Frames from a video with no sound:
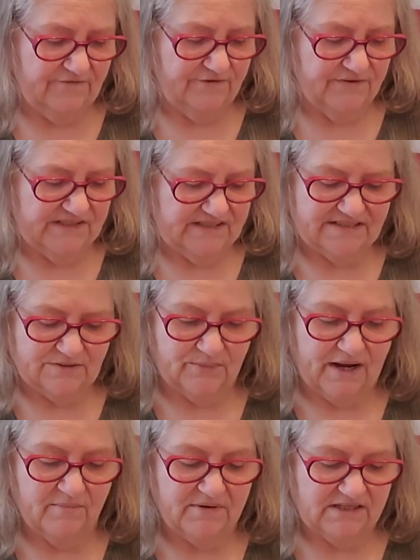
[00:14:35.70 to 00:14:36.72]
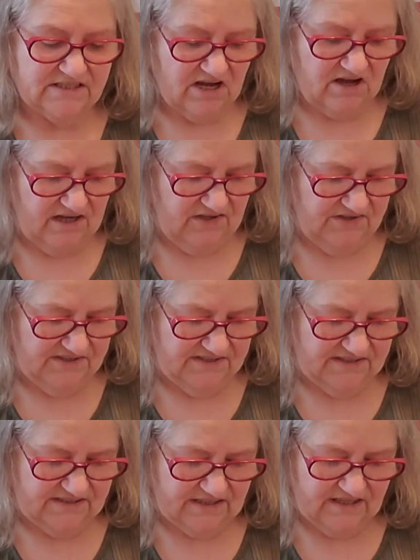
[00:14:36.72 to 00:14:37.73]
for these ceramic
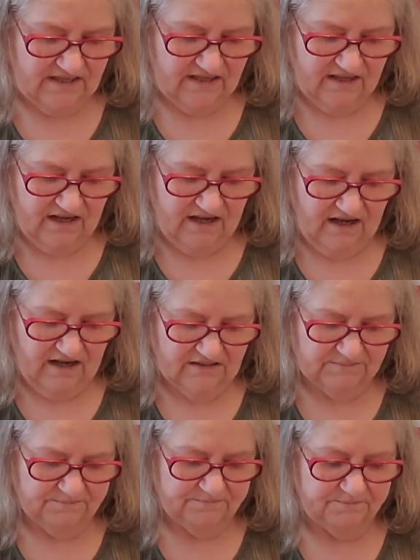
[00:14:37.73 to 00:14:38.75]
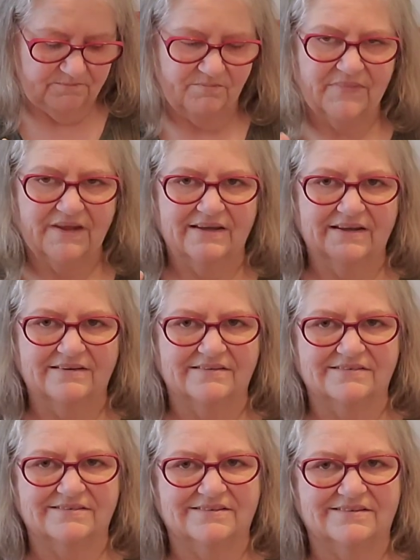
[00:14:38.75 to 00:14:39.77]
tiles.
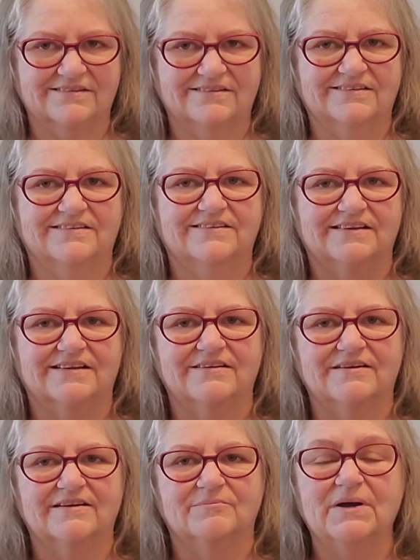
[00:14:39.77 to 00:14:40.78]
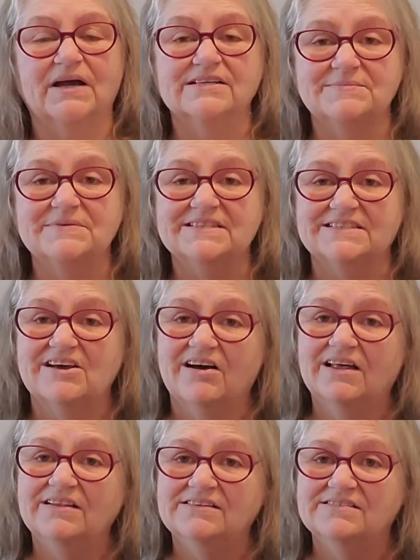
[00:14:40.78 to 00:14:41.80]
And my husband's a
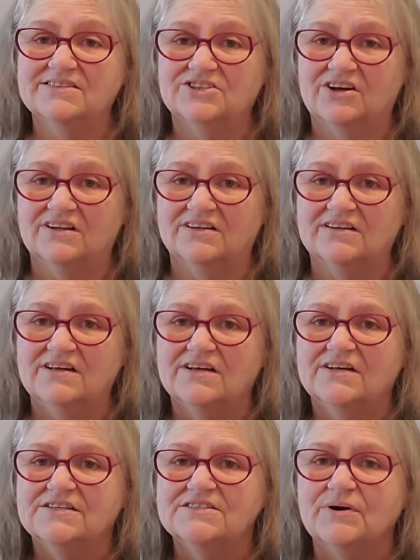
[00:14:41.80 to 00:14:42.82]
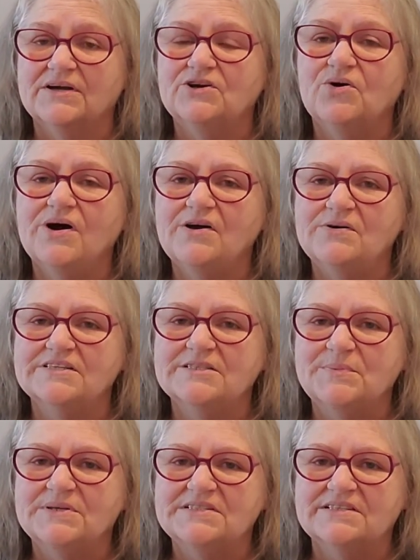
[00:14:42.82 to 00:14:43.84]
tile installer, so I know how
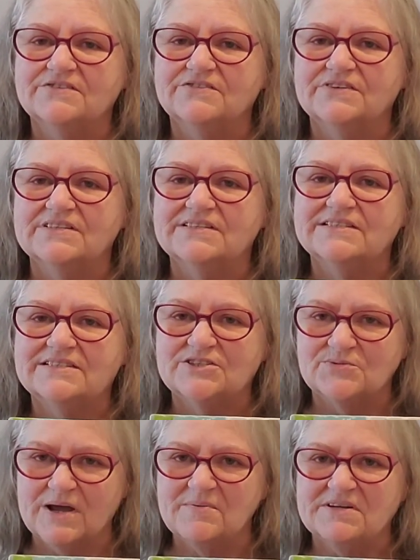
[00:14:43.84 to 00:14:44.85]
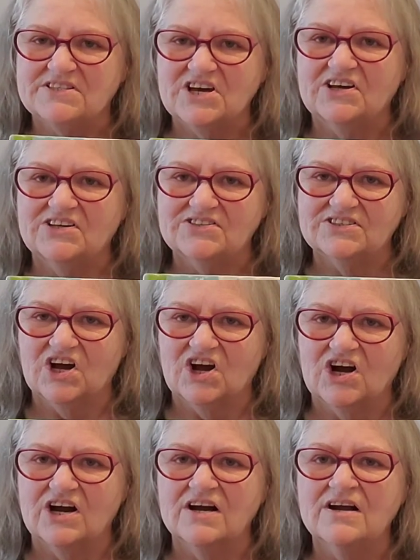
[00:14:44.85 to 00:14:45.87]
expensive ceramic tiles
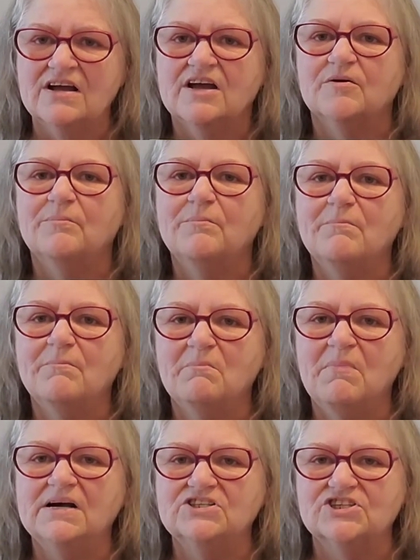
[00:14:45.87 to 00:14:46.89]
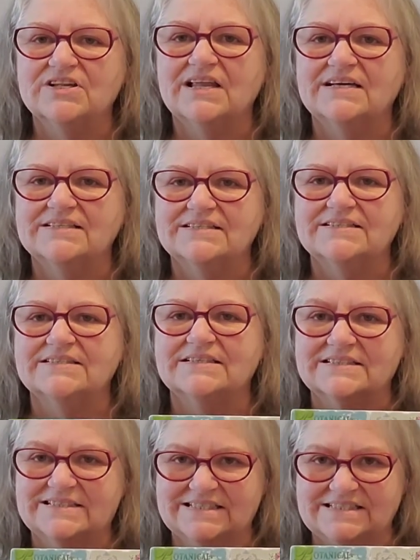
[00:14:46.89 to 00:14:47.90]
are, much less
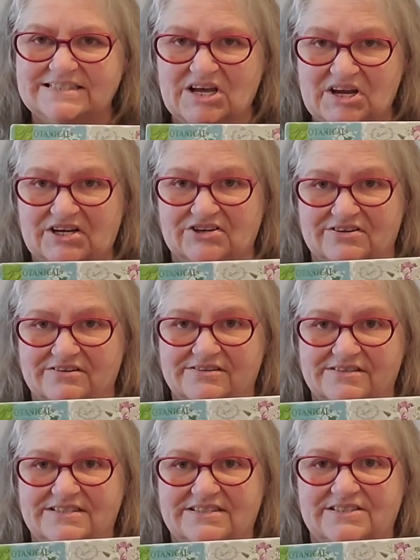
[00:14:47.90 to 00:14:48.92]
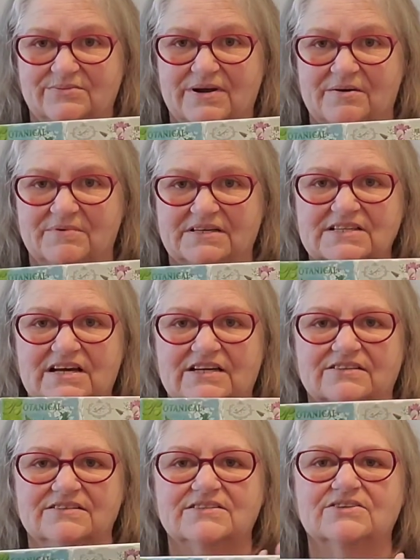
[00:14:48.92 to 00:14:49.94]
designer ceramic
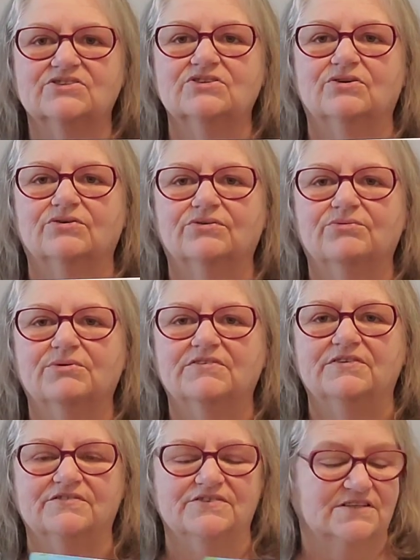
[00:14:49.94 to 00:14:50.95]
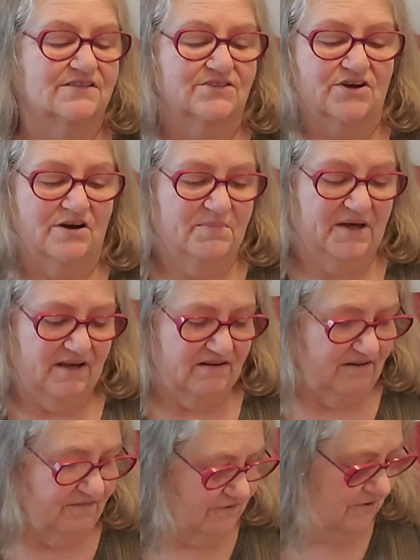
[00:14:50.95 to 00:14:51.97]
tiles. So $3.50 is not bad for